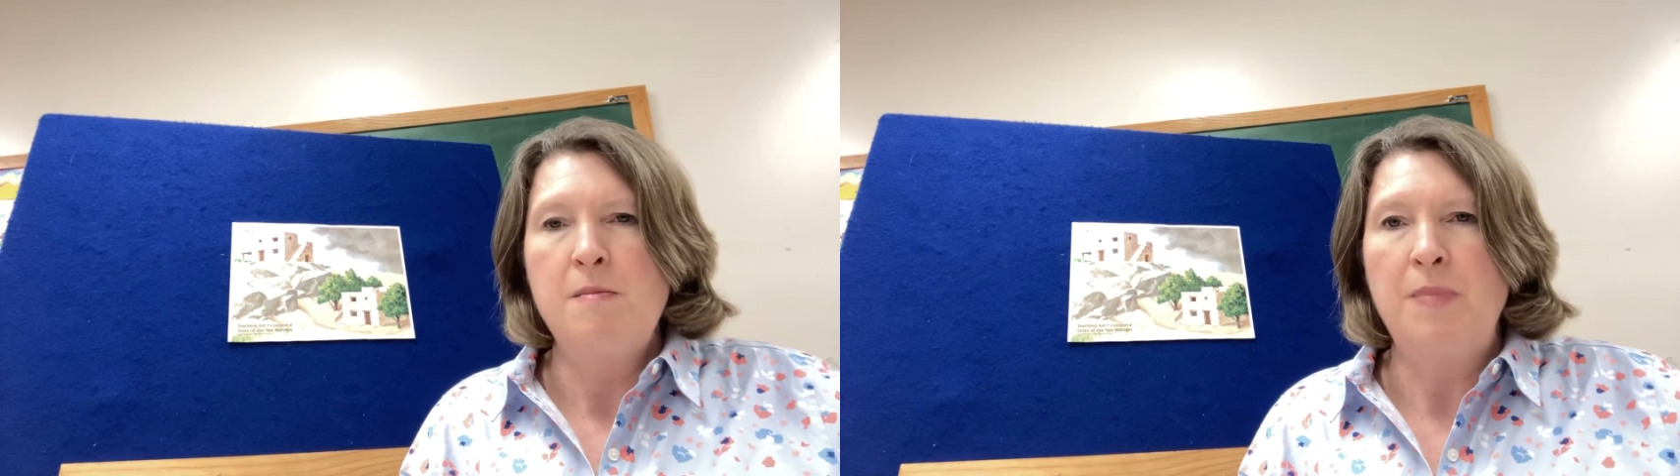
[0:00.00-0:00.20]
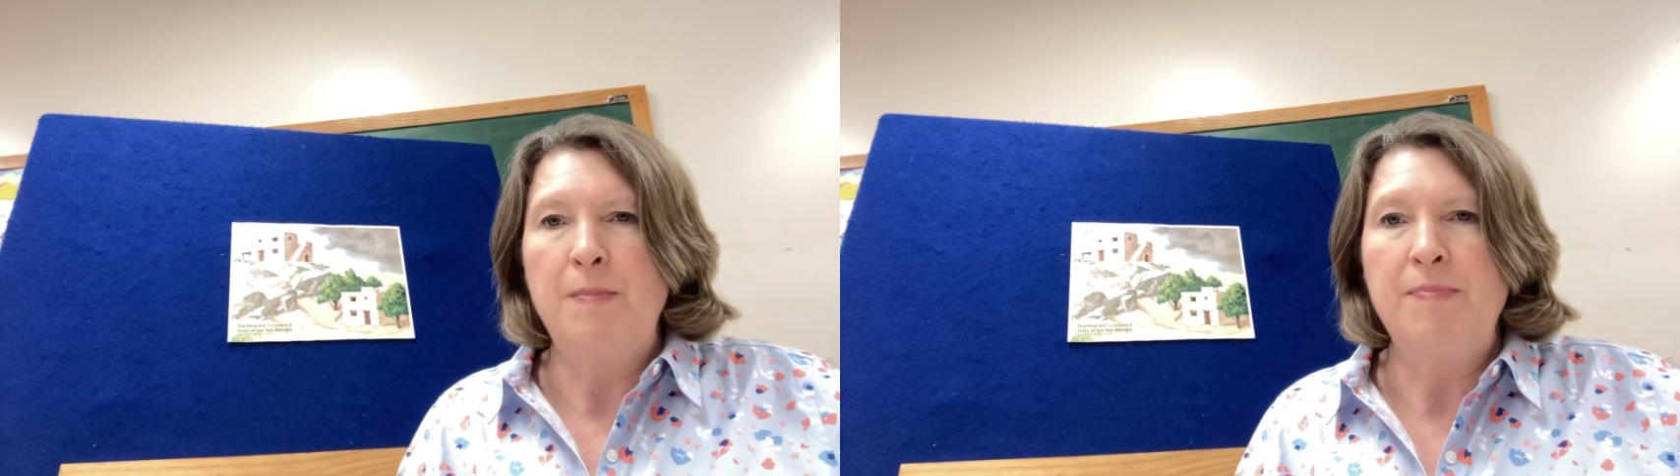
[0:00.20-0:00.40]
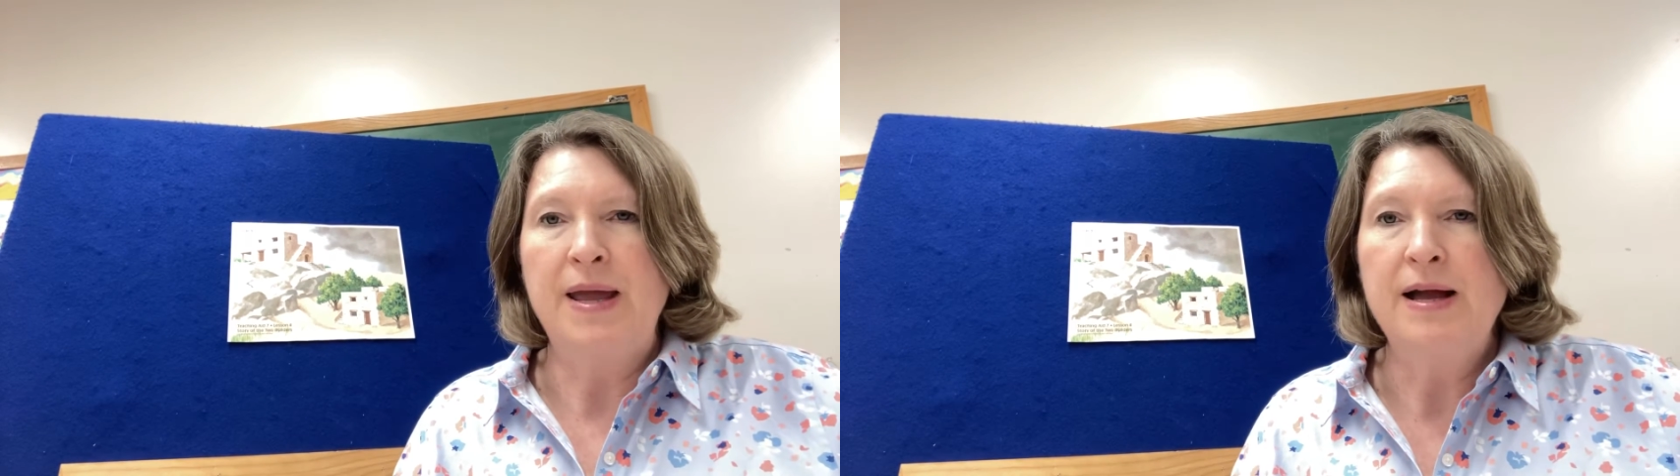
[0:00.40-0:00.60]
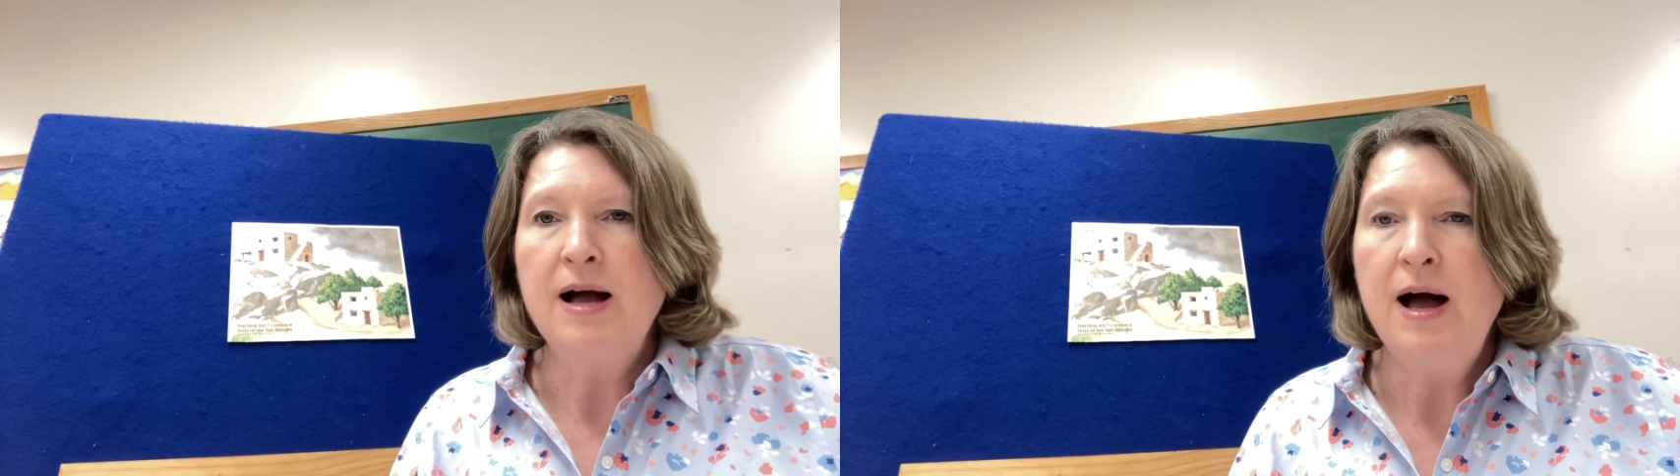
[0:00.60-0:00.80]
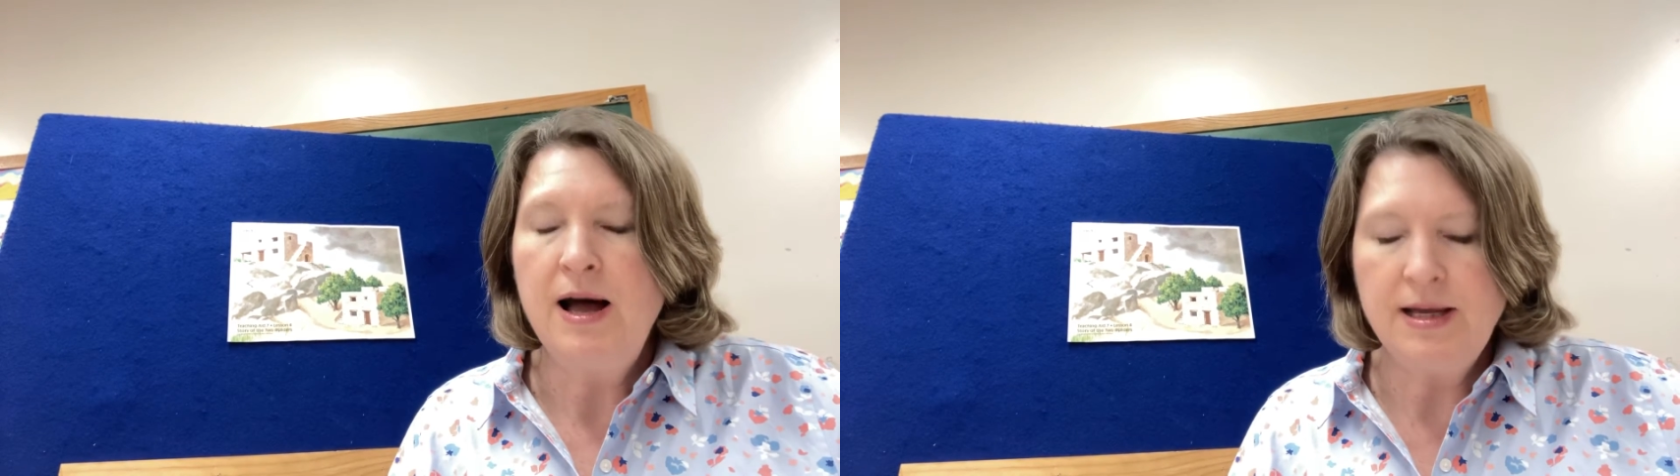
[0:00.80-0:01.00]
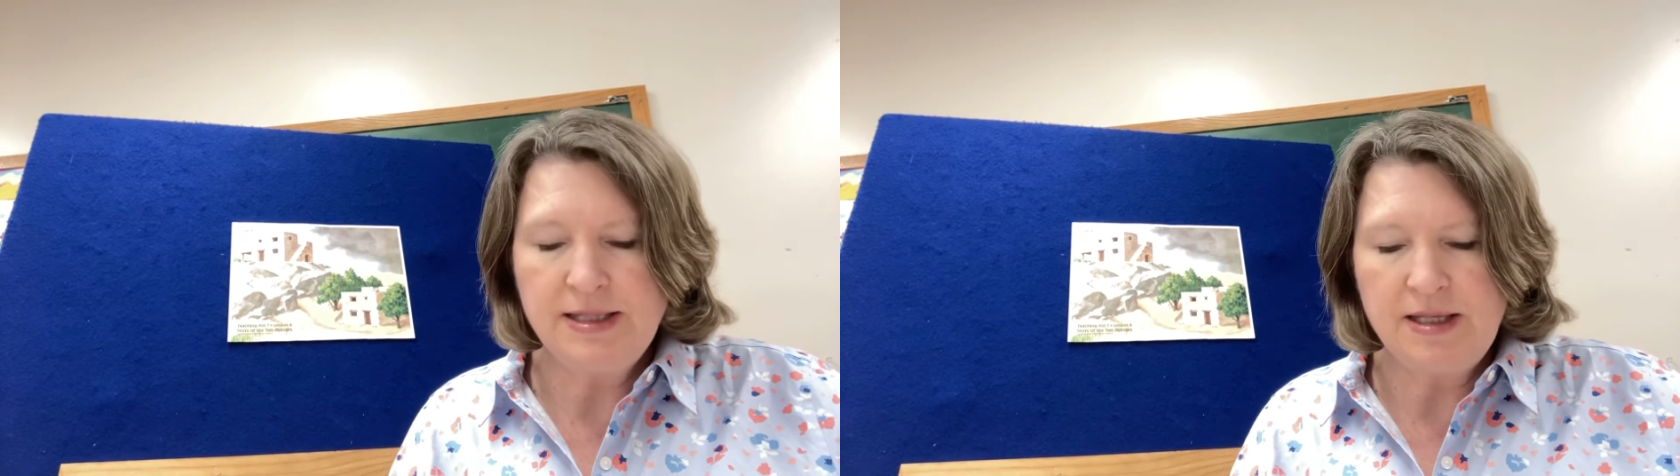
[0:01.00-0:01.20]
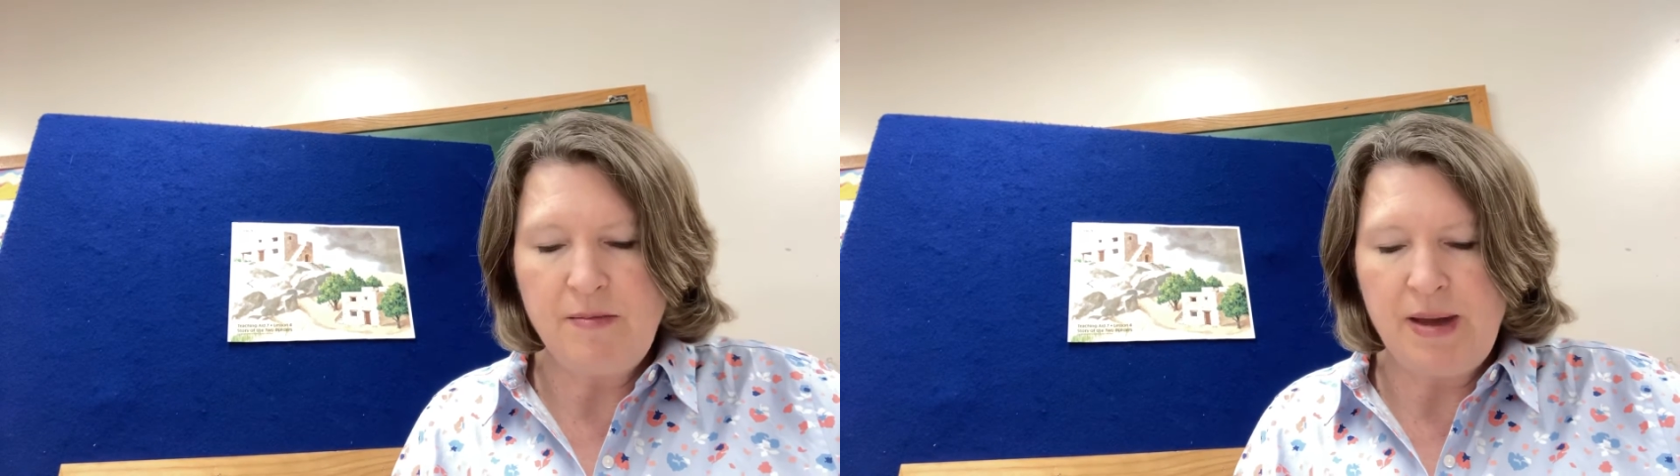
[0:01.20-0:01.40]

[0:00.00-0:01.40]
But because the